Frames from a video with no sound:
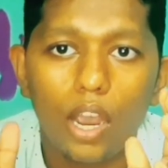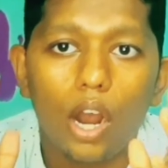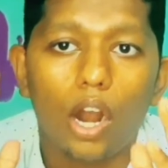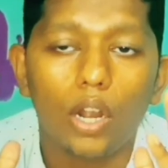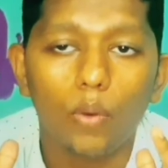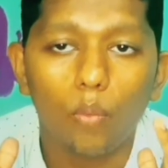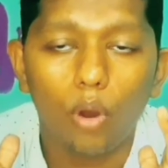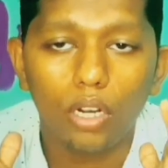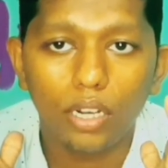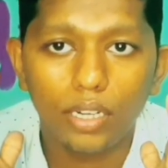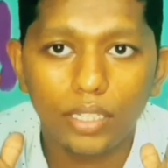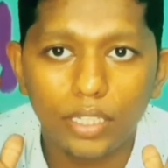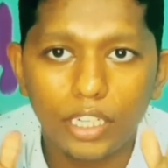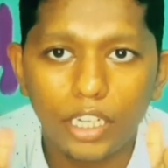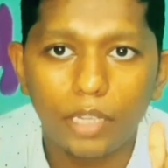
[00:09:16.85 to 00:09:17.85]
and what are
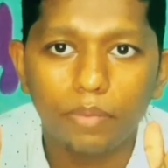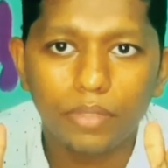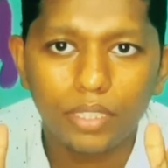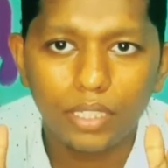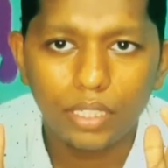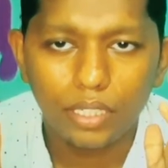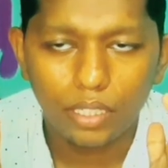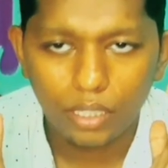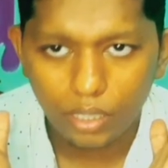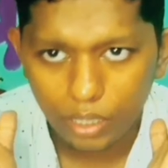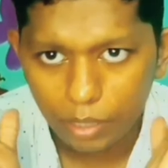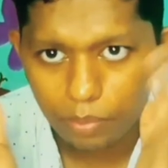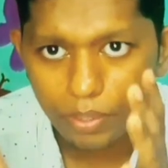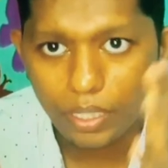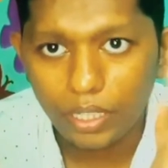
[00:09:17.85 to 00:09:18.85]
the
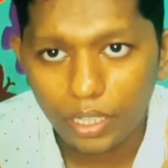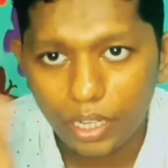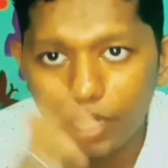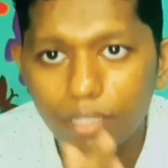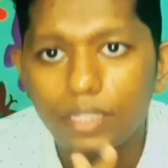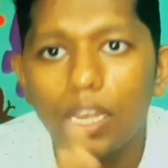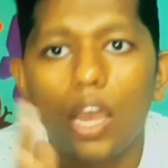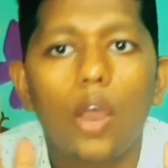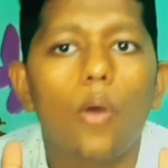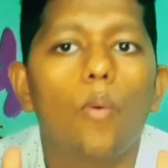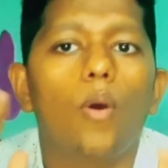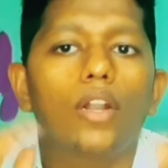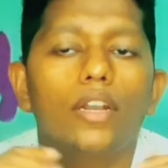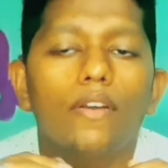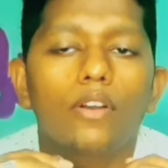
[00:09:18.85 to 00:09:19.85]
tips and tricks
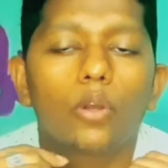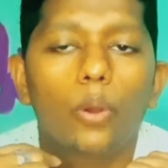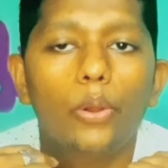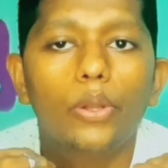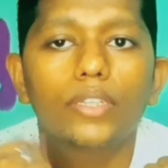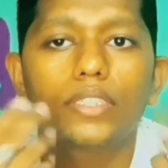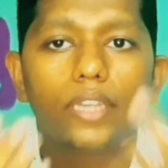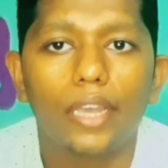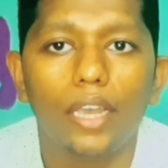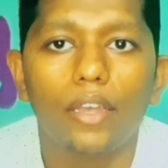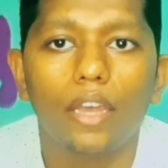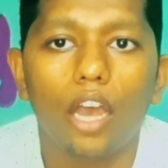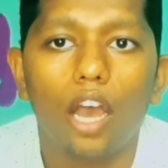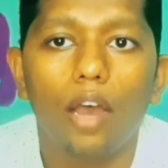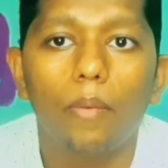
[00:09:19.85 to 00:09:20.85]
what I am going to say
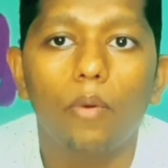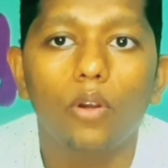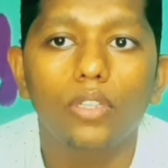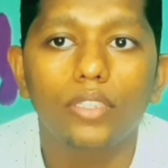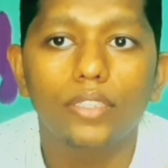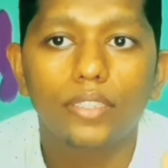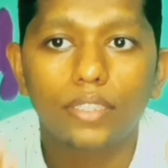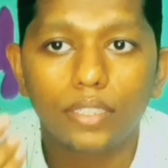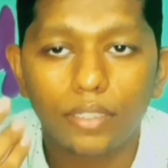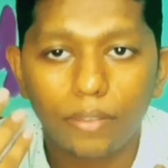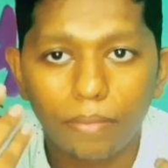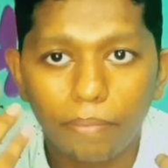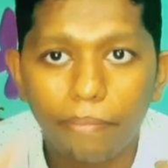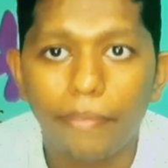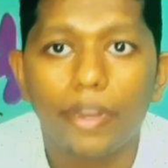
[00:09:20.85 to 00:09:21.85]
about this
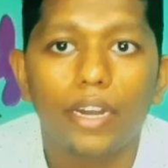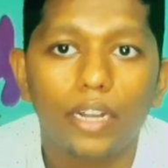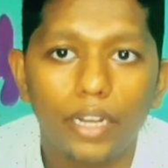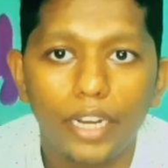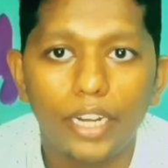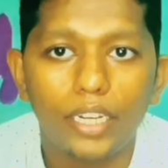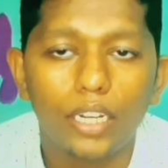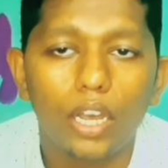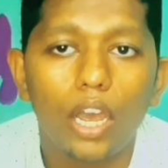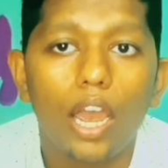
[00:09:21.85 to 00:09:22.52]
NEET,